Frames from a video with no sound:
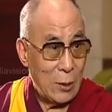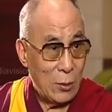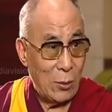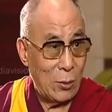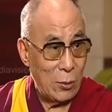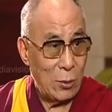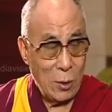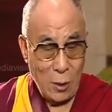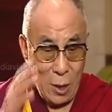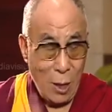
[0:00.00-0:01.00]
all
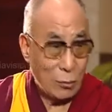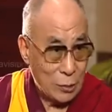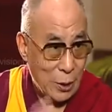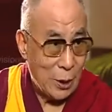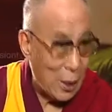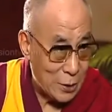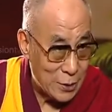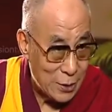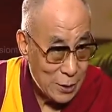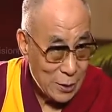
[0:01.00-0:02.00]
house
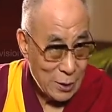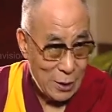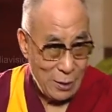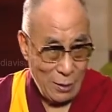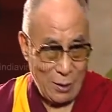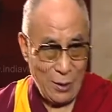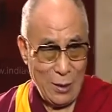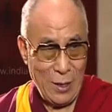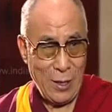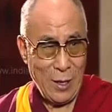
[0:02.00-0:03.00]
arrest
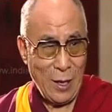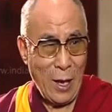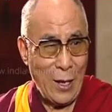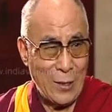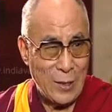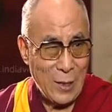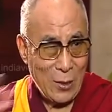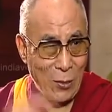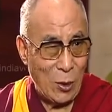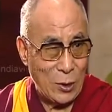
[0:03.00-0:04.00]
and
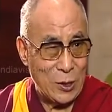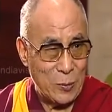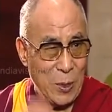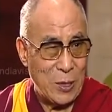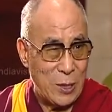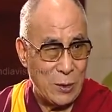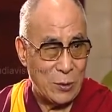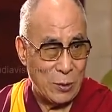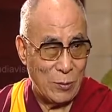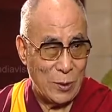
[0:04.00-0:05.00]
got a special
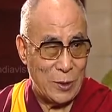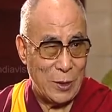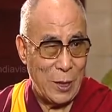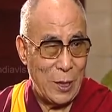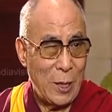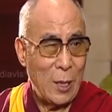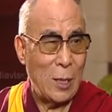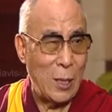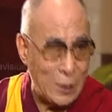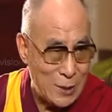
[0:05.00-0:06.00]
sort of what's the
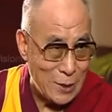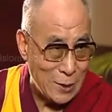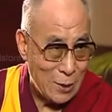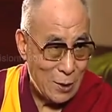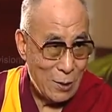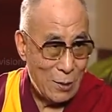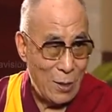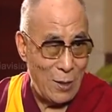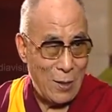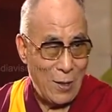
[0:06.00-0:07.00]
lesson
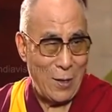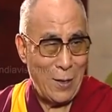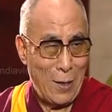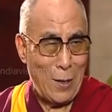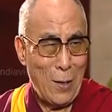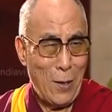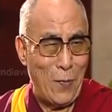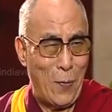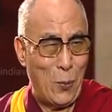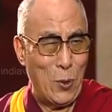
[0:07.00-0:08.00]

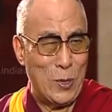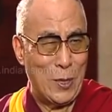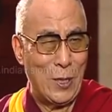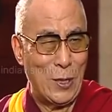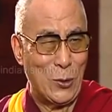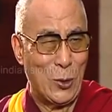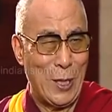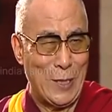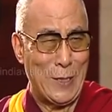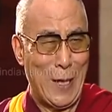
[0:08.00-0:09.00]
of political
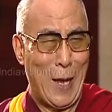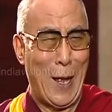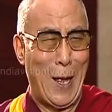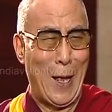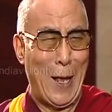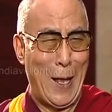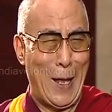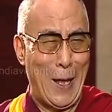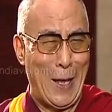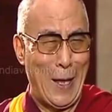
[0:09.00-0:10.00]
education.
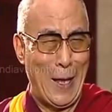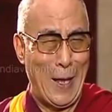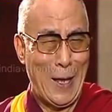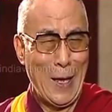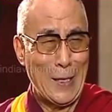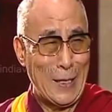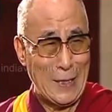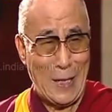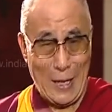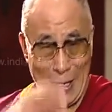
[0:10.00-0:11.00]
These are